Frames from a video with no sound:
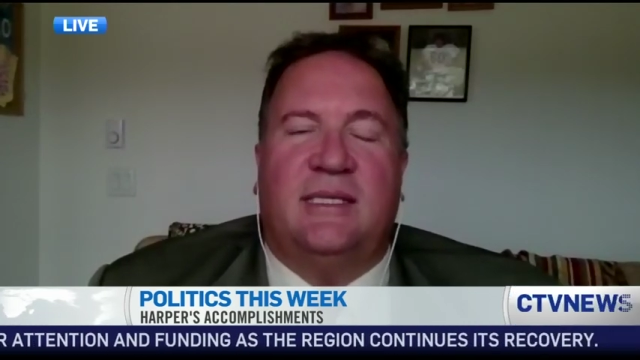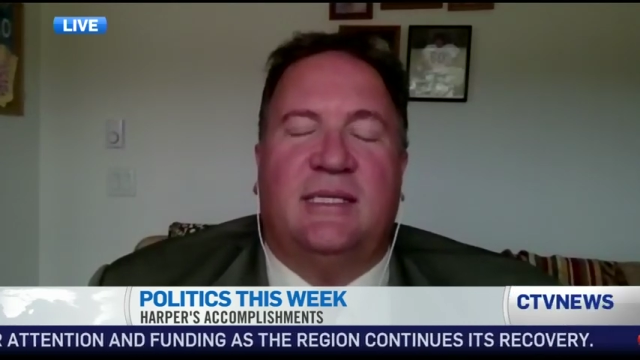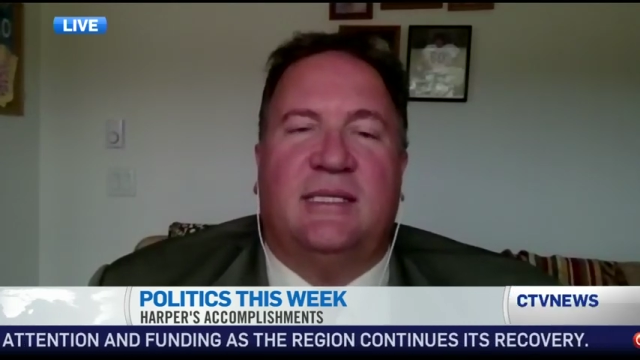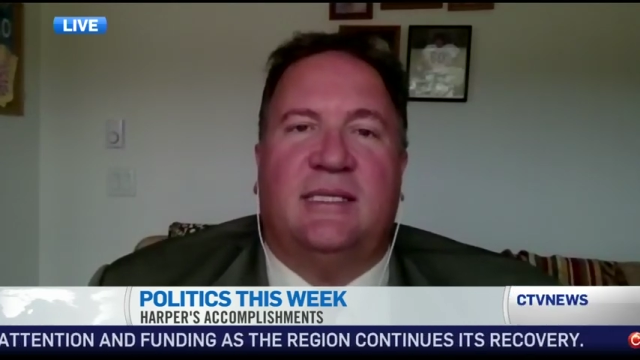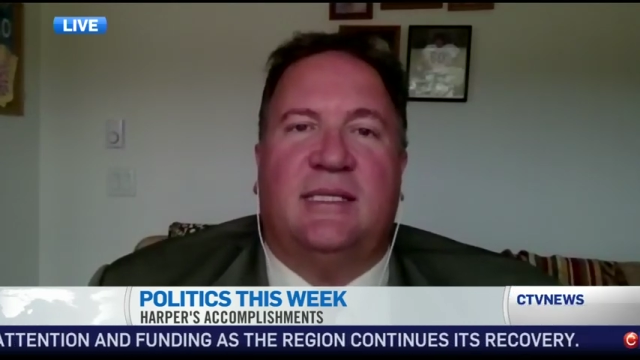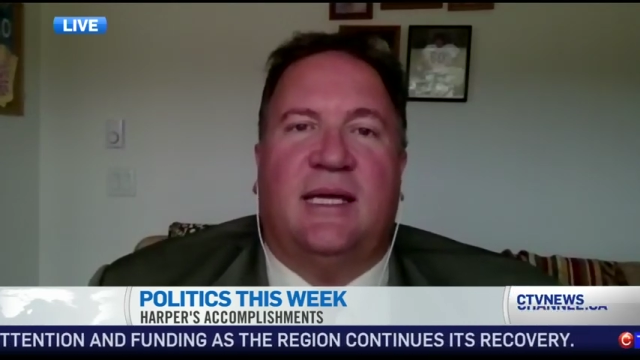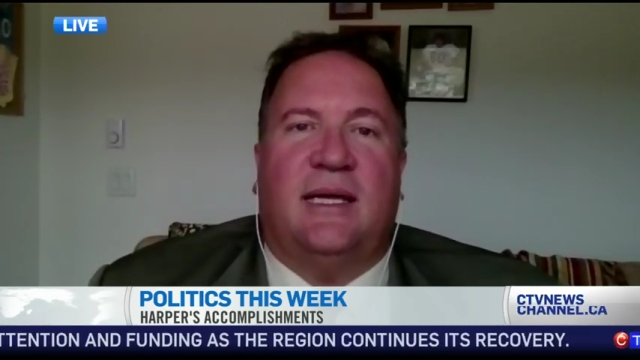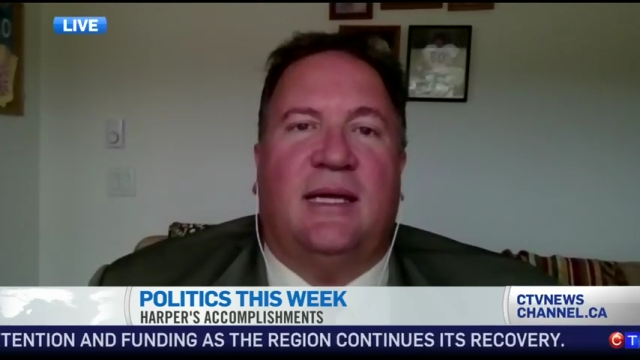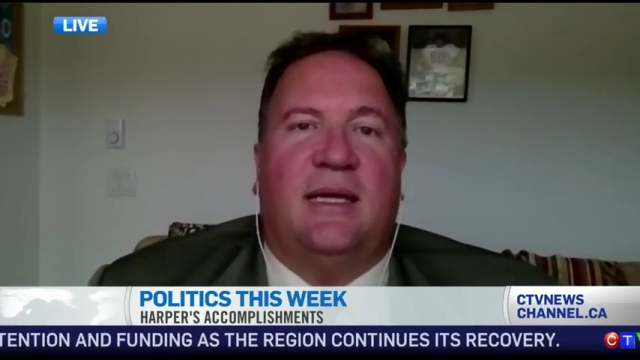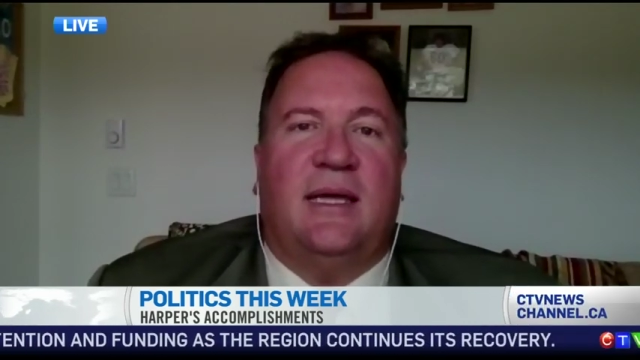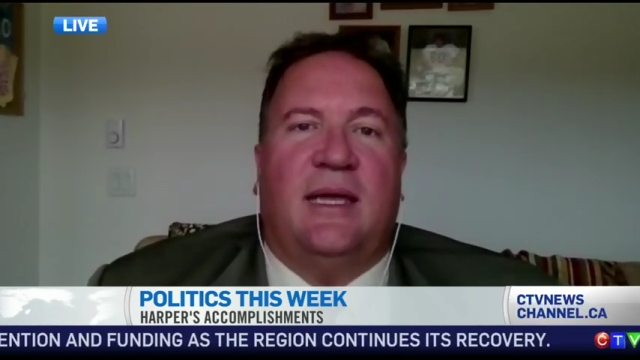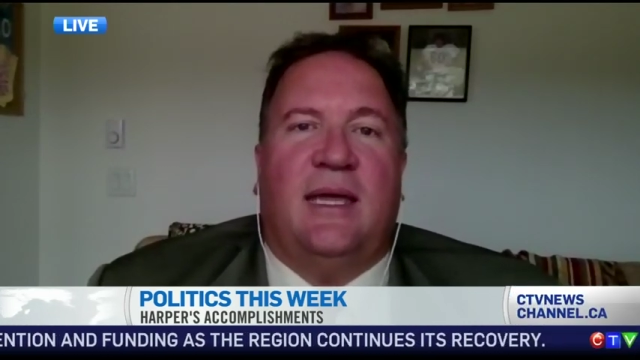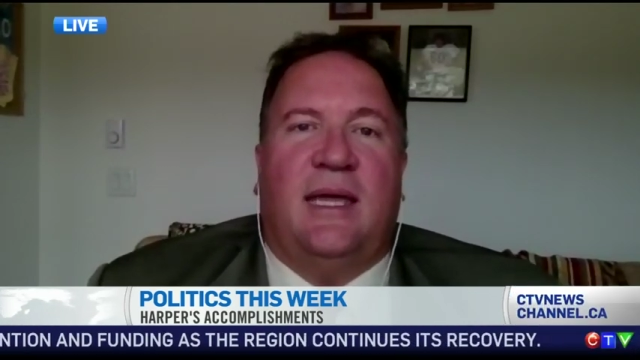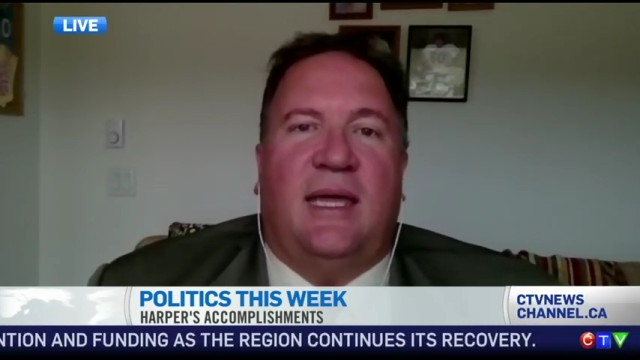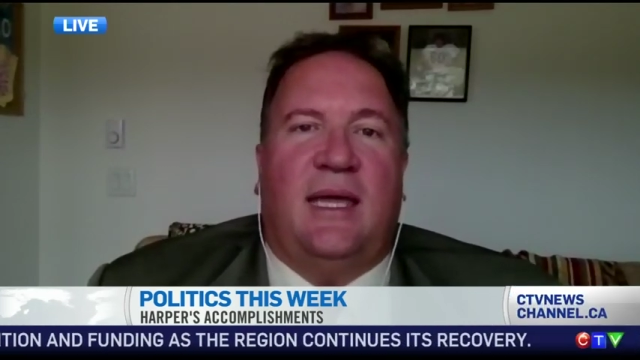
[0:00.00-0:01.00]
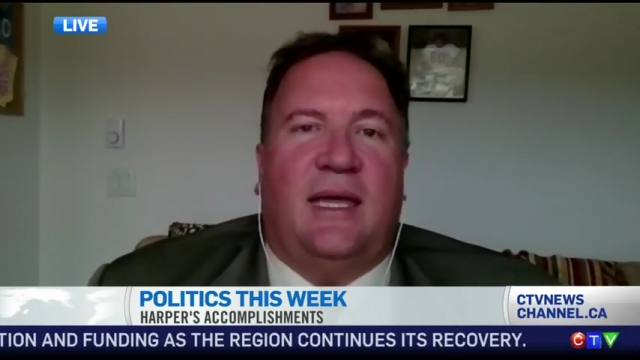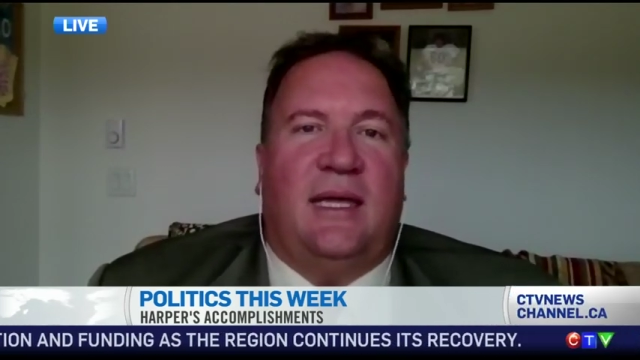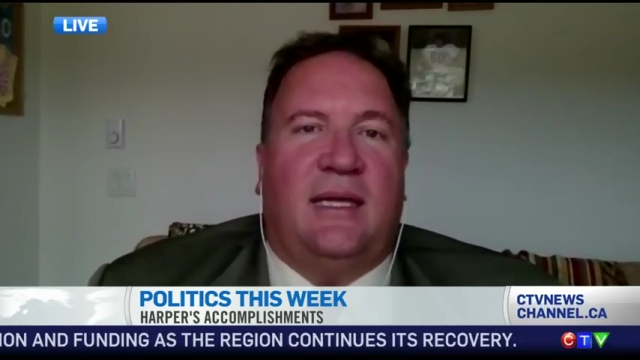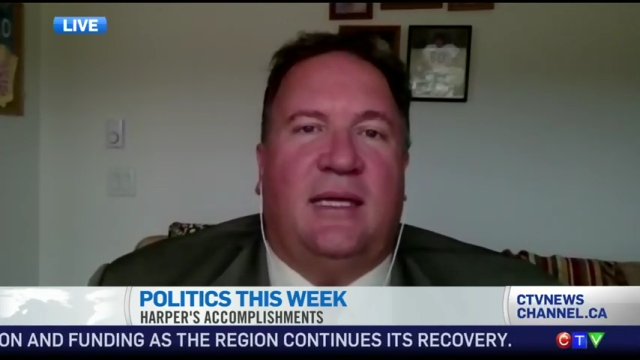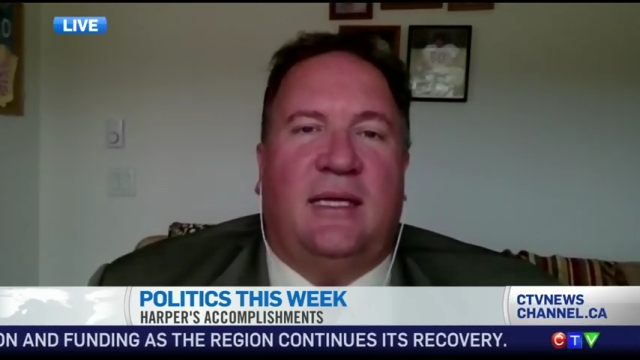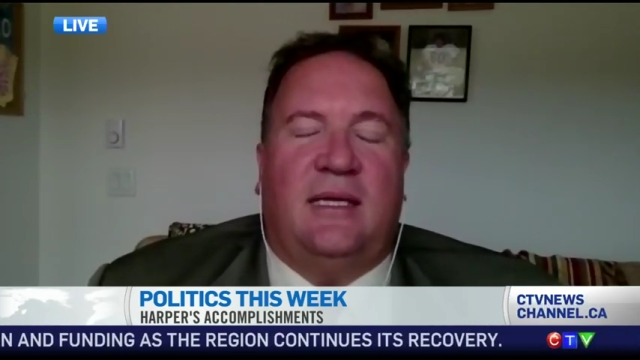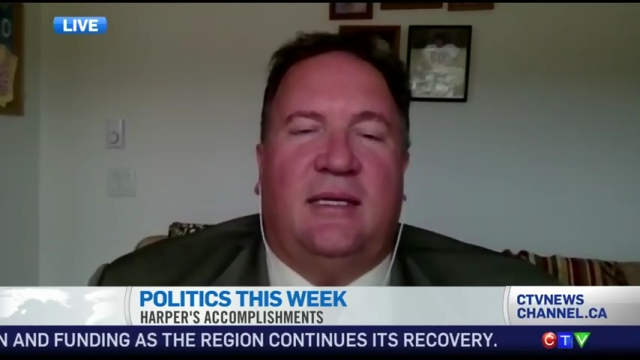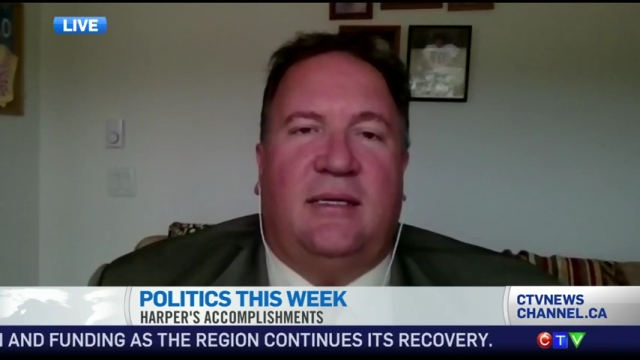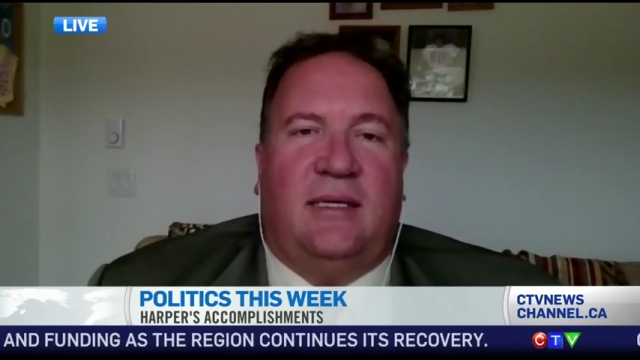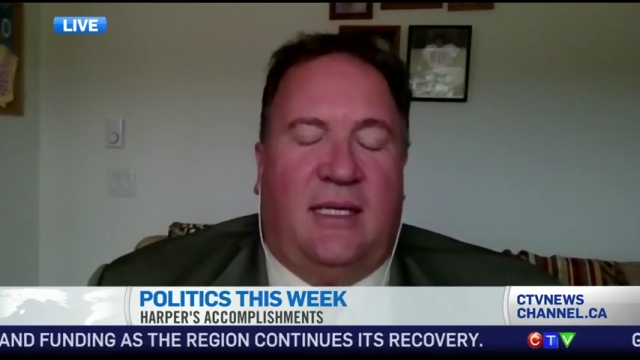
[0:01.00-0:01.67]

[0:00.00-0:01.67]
He's uh, uh he